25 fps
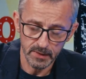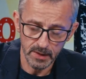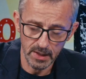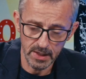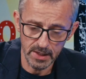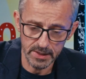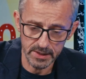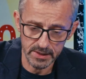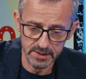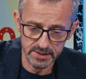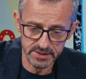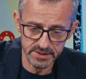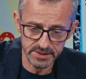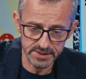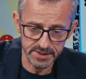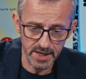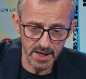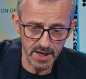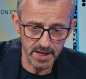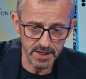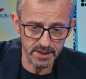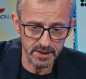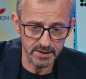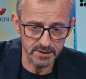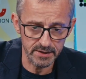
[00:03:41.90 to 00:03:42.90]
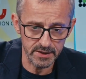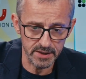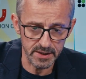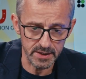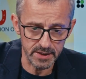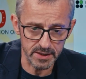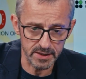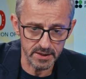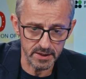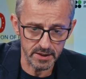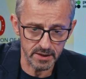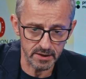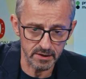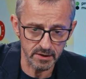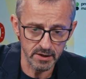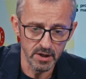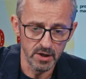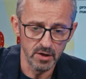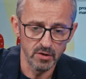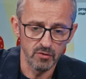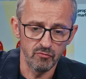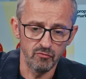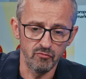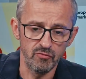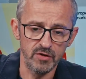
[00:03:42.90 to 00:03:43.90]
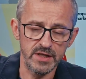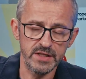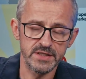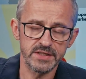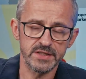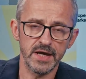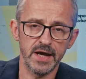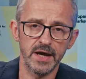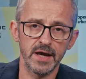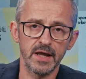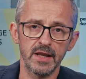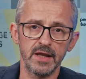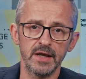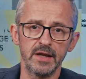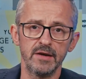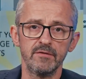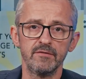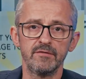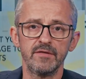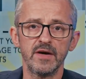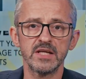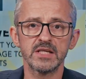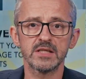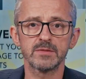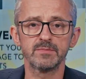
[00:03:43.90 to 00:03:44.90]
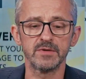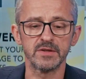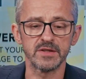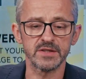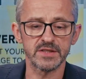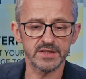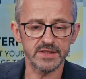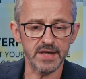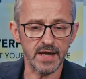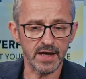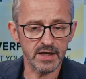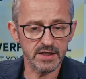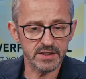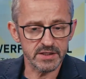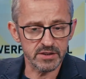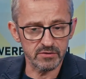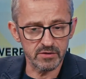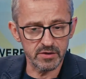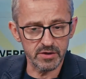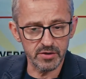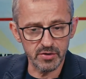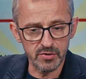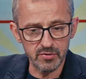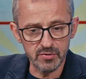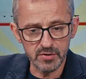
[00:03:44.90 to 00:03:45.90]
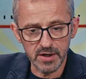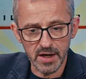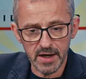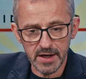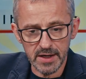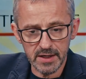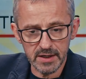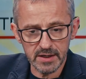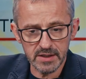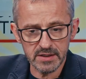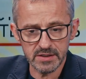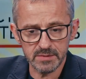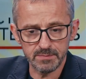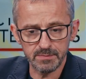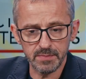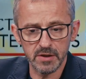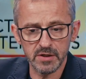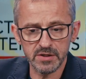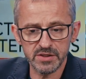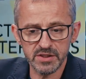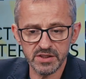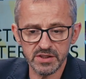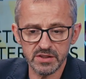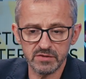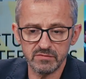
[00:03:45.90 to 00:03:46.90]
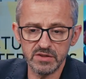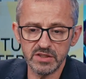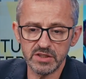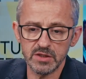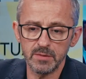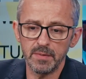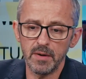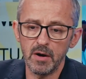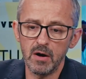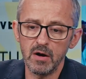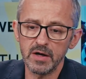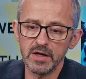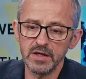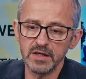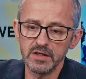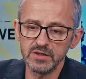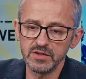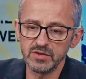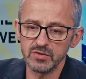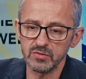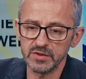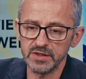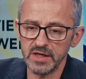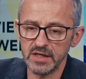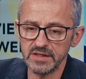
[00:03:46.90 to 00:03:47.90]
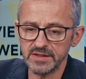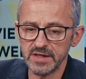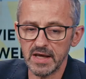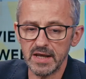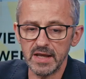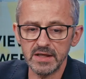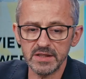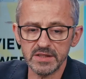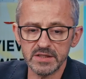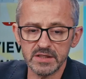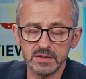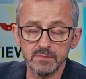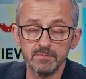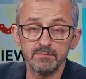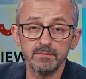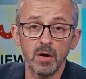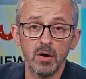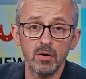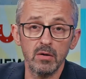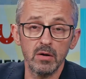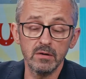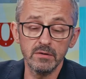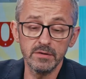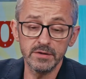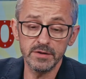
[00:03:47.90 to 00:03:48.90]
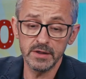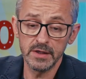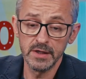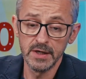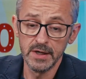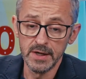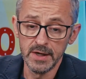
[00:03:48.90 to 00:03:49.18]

And staying in the uh, retail investment sector, in Newgate has purchased a retail park in Zgorzelec in Poland